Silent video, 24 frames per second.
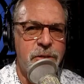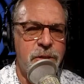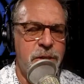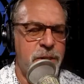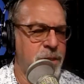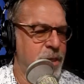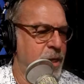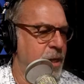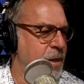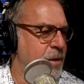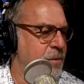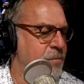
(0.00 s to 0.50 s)
and
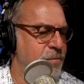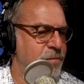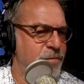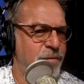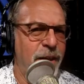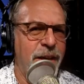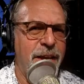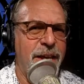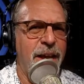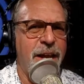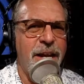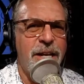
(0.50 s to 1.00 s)
she's like
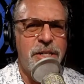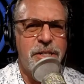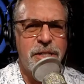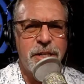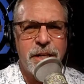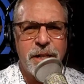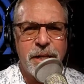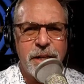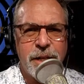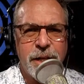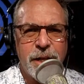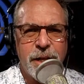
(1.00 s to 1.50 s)

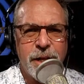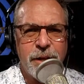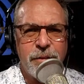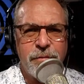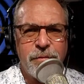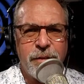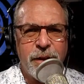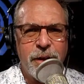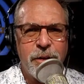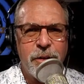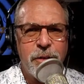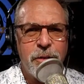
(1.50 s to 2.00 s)
vacationing in
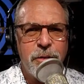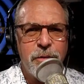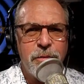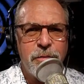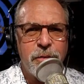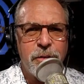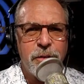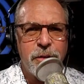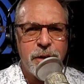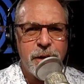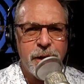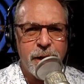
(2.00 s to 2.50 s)

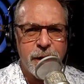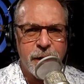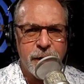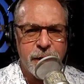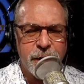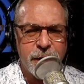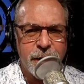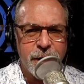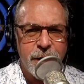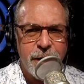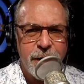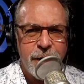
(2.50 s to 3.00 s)
Vancouver,
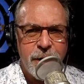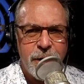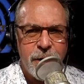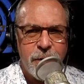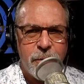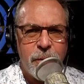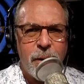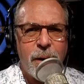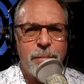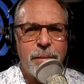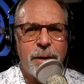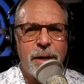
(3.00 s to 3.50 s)
Canada.
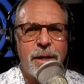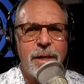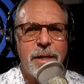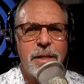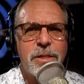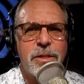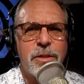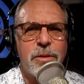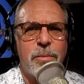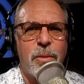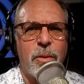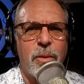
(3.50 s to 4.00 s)
Rob and
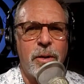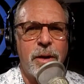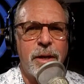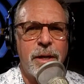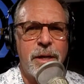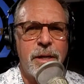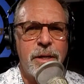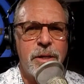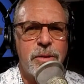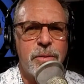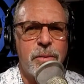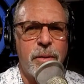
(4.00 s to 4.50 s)
Lizz in the
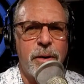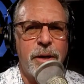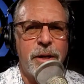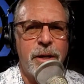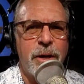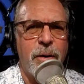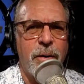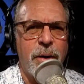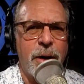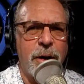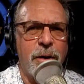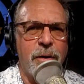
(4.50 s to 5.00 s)
morning. His
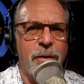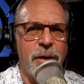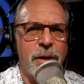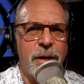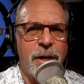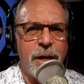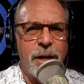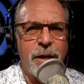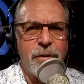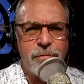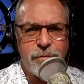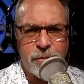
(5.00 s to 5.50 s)
radio.
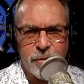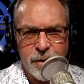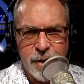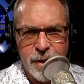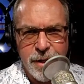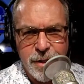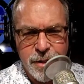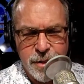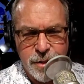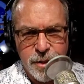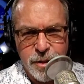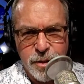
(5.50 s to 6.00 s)
Harlan in for
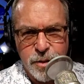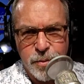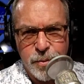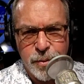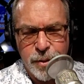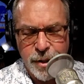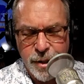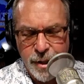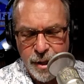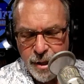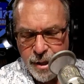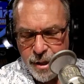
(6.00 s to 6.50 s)
Lizz this
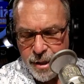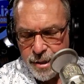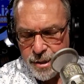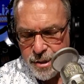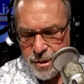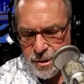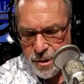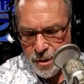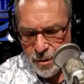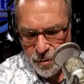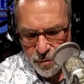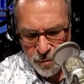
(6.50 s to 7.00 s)
week.
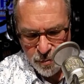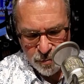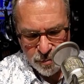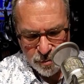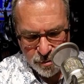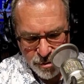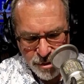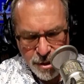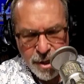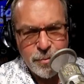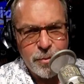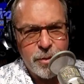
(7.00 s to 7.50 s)
So
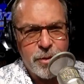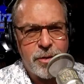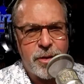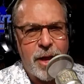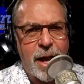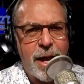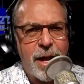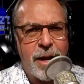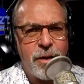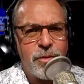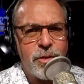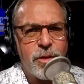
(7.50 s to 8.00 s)
Deborah
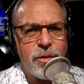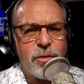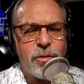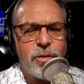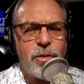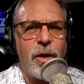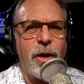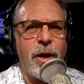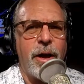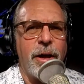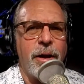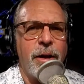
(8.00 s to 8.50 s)
had this
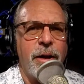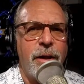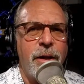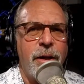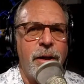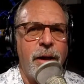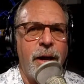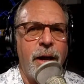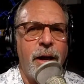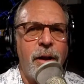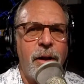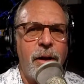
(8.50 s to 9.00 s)
thought.
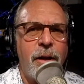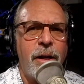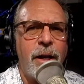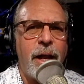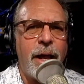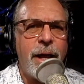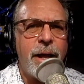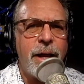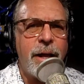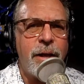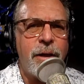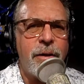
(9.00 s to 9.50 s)
I
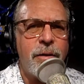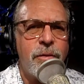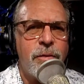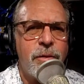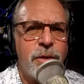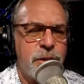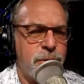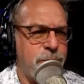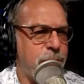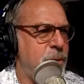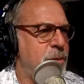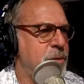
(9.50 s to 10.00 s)
like
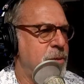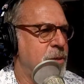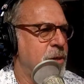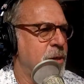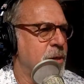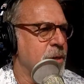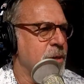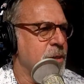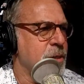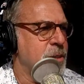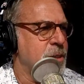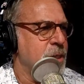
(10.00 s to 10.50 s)
these
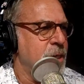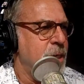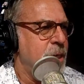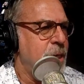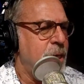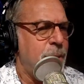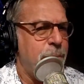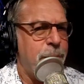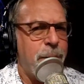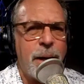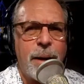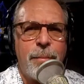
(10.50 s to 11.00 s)
postcards,
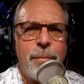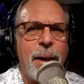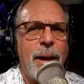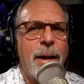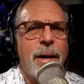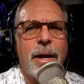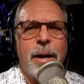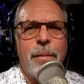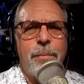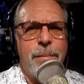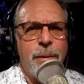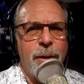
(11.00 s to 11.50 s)
but I'm
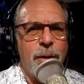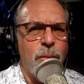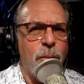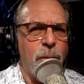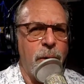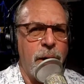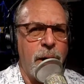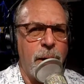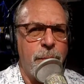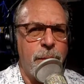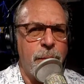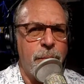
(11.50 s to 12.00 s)
not going to pick
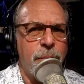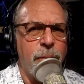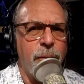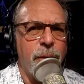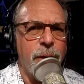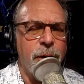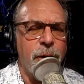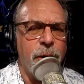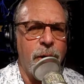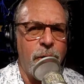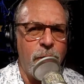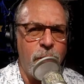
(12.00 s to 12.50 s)
one up and
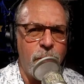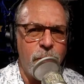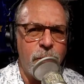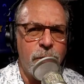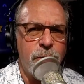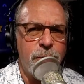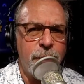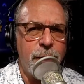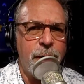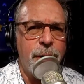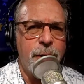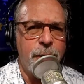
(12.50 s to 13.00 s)
bring it home
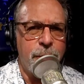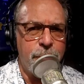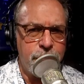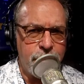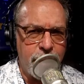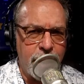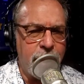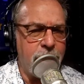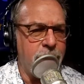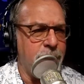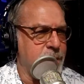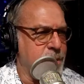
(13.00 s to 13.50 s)
with me. I'm going to
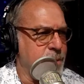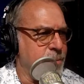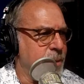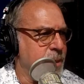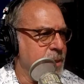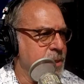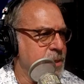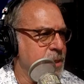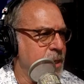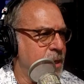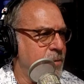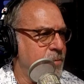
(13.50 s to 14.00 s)
mail it to
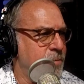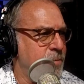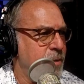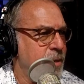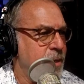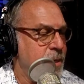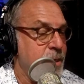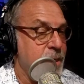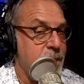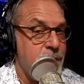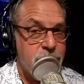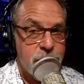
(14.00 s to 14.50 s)
myself.
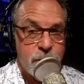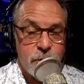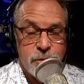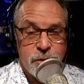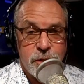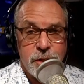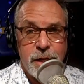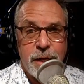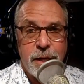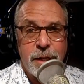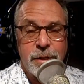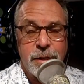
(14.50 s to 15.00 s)
So
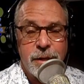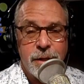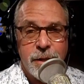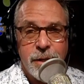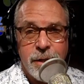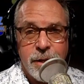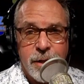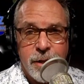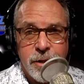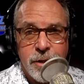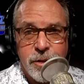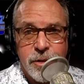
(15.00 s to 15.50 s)
she did.
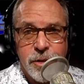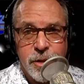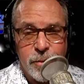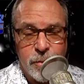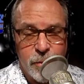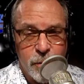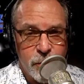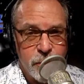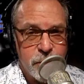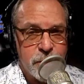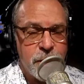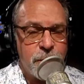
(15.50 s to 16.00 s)
She
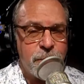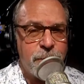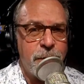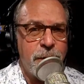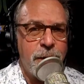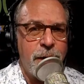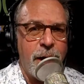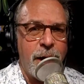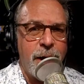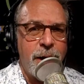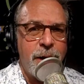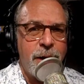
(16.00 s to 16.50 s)
wrote
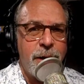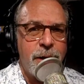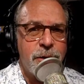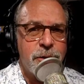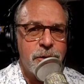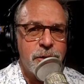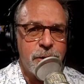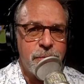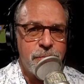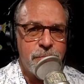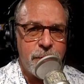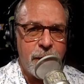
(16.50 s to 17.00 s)
something on it,
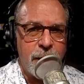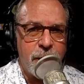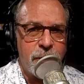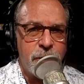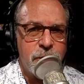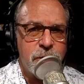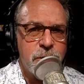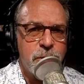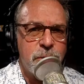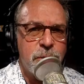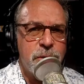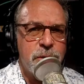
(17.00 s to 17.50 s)
she mailed
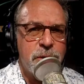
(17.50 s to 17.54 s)
it to